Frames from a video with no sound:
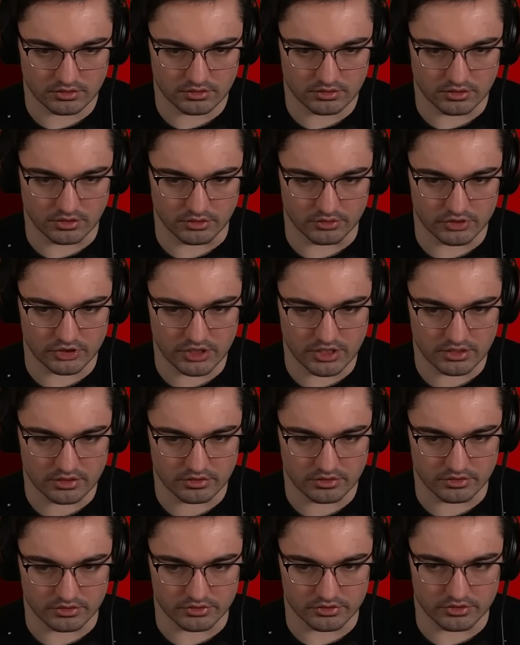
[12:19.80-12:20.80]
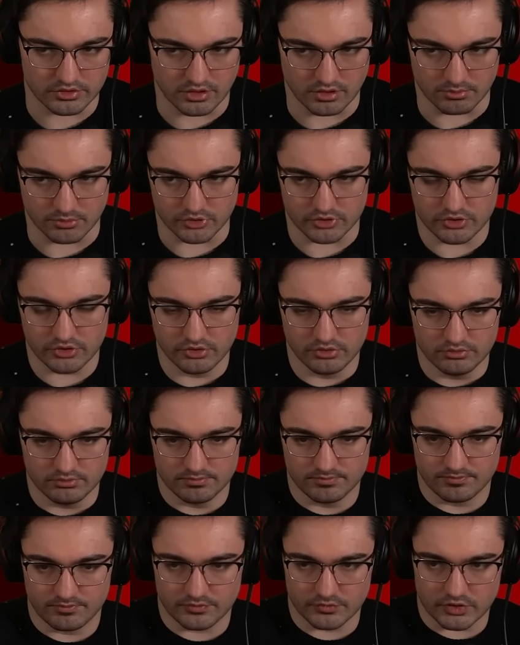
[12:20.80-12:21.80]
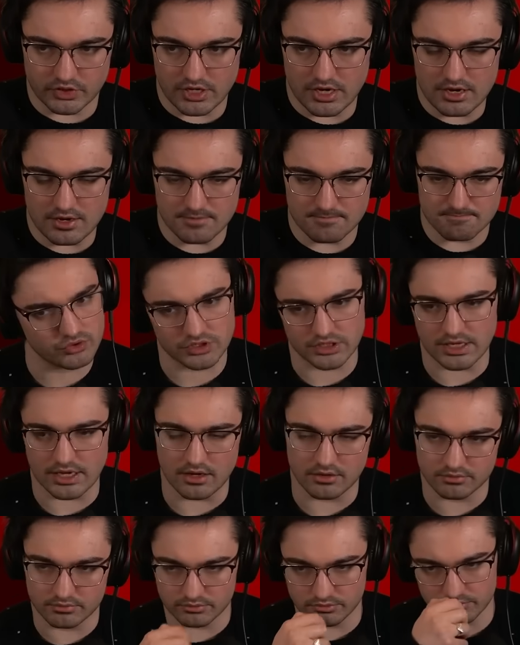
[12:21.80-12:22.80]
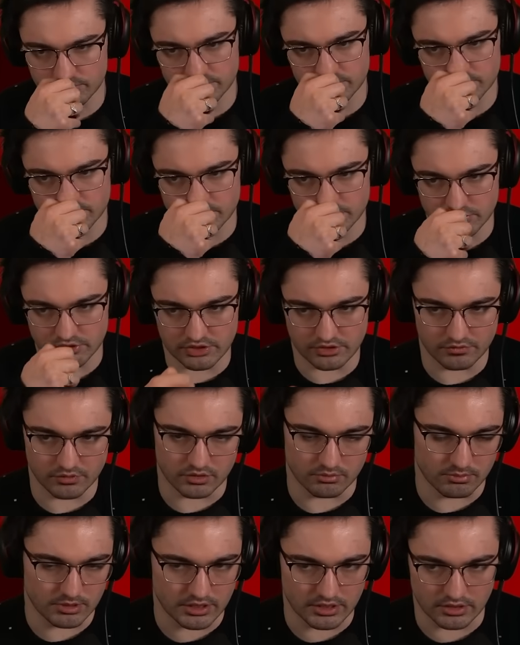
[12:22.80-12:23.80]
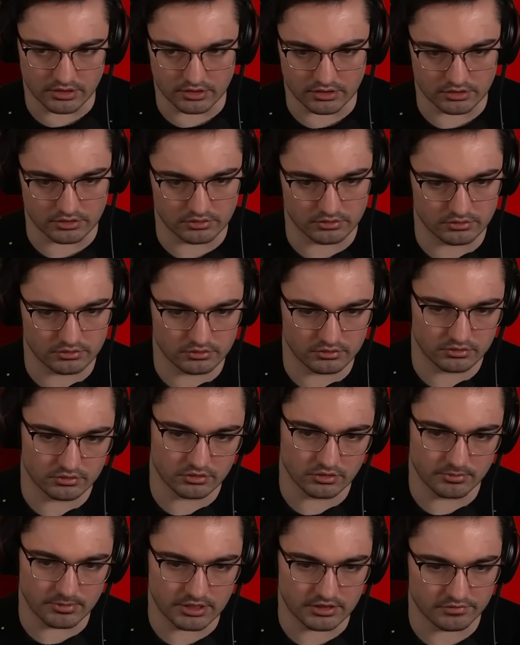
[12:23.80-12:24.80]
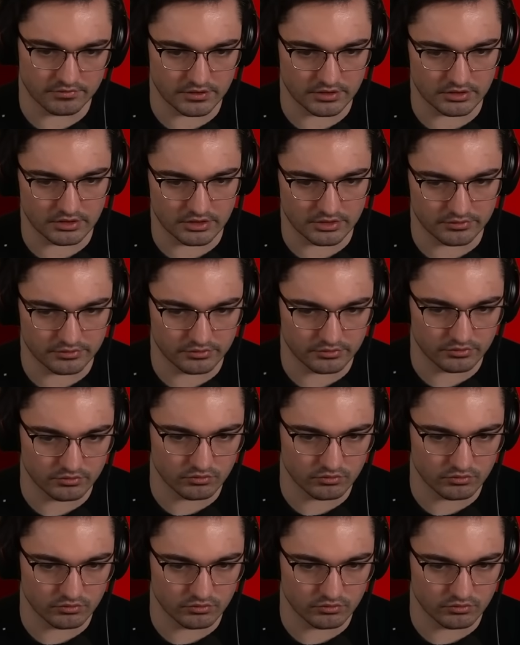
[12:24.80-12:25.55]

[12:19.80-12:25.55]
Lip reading: Coat check. There's number 2. Okay. Yeah. We'll see if we can buy a magnifying glass.